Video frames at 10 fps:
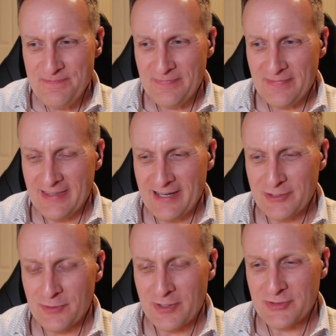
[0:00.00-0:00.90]
and I
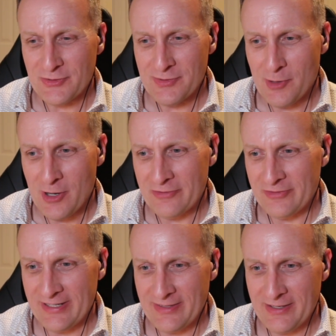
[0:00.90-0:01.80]
don't want to turn them off
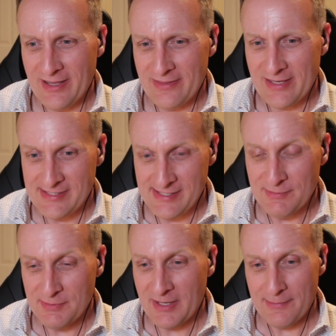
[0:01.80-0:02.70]
it, and they seem
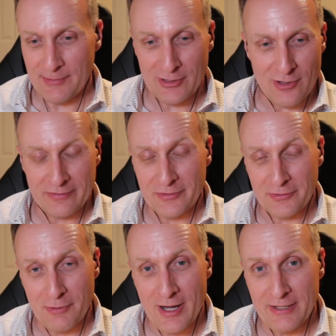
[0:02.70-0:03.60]
to be coming along for the
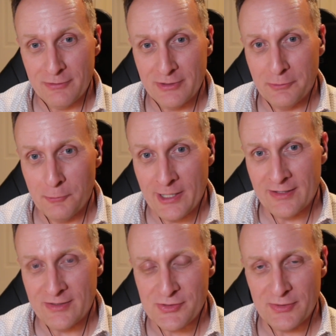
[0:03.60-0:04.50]
ride really well.
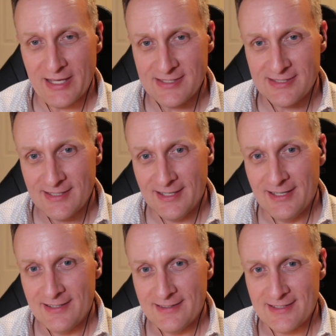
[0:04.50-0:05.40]
So that's
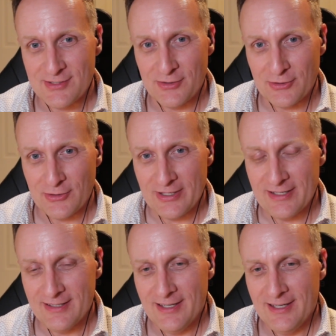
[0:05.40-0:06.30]
all good.
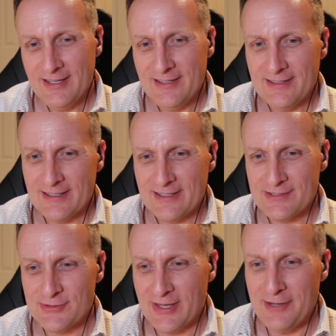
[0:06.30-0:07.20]

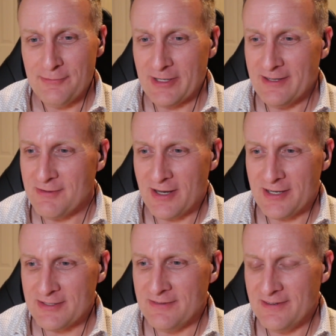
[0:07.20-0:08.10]
So anyway, I
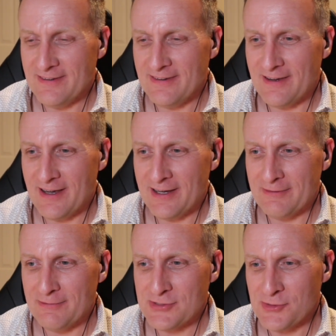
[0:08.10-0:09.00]

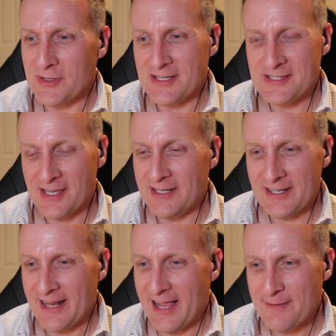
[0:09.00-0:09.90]
was so excited
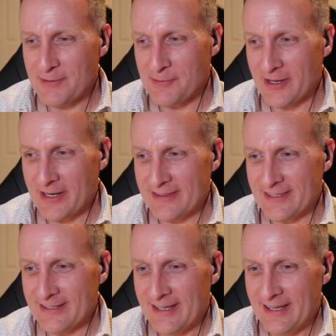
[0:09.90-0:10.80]
and happy about it
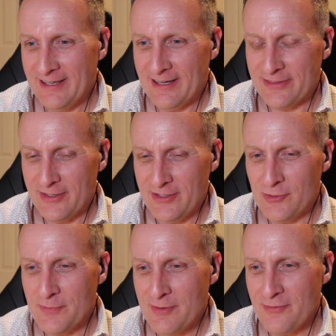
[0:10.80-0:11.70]
that I thought,
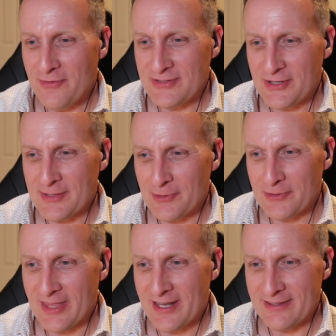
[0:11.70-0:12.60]
maybe if I talk about
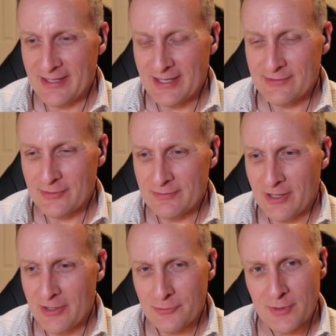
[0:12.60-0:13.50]
that at the end of an
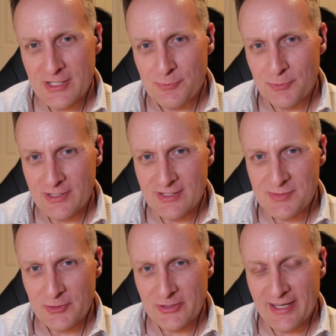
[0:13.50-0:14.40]
otherwise pretty
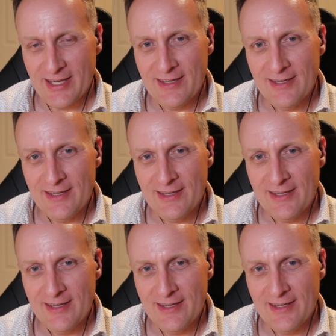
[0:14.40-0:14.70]
dismal day,